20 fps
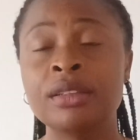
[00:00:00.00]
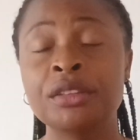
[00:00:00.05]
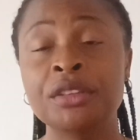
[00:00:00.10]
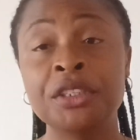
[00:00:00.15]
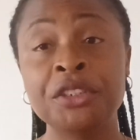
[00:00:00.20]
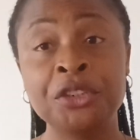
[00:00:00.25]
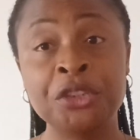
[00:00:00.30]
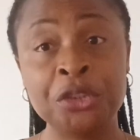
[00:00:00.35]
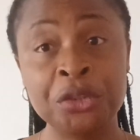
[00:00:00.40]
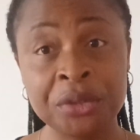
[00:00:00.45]

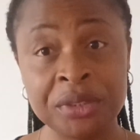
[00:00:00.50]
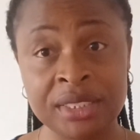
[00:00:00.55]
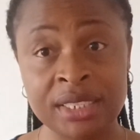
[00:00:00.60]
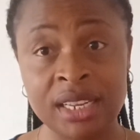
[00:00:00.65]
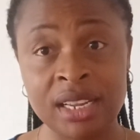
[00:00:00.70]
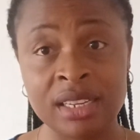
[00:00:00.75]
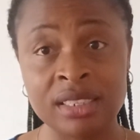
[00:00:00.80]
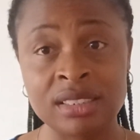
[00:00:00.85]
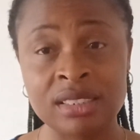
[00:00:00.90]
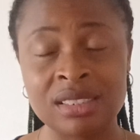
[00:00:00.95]
The
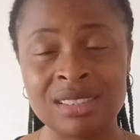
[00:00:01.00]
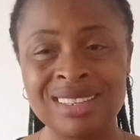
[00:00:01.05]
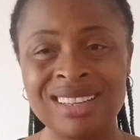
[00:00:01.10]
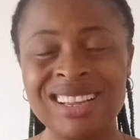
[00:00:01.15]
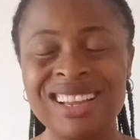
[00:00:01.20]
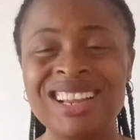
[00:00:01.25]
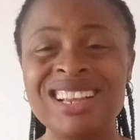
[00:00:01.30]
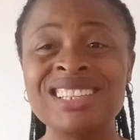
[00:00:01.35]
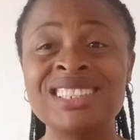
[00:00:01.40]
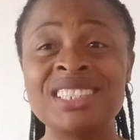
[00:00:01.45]
truth is,
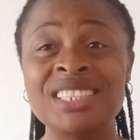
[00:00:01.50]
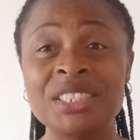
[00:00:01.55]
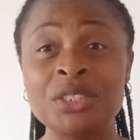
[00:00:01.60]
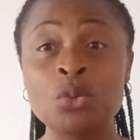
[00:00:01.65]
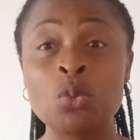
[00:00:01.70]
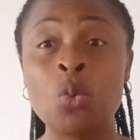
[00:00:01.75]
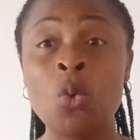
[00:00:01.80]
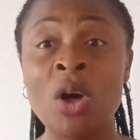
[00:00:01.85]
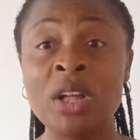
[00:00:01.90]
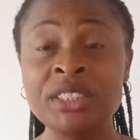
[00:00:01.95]
it is
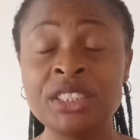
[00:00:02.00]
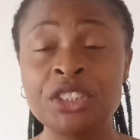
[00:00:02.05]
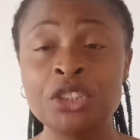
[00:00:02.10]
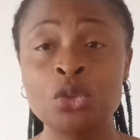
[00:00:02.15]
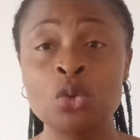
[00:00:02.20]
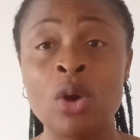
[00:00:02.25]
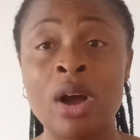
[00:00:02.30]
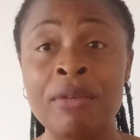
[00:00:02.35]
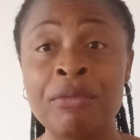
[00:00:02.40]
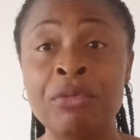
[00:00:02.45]
what
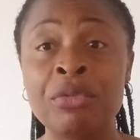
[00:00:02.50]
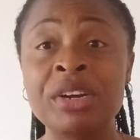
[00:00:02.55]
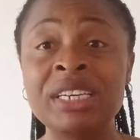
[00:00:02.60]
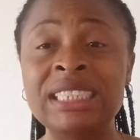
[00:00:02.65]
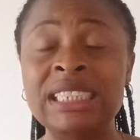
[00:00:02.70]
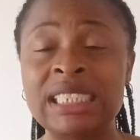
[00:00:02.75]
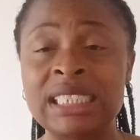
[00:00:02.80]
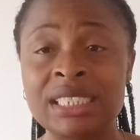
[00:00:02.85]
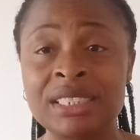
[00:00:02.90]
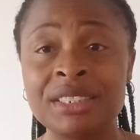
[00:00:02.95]
you have
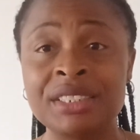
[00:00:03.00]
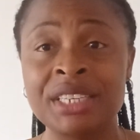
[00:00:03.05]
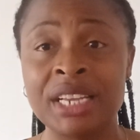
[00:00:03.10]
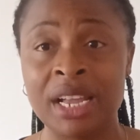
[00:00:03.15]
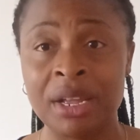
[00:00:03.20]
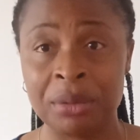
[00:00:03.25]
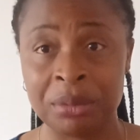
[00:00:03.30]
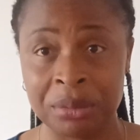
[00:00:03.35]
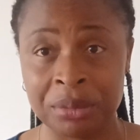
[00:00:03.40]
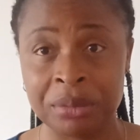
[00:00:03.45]
written
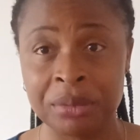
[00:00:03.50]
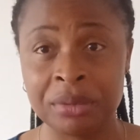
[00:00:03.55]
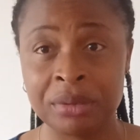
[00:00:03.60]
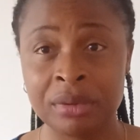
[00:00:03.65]
down.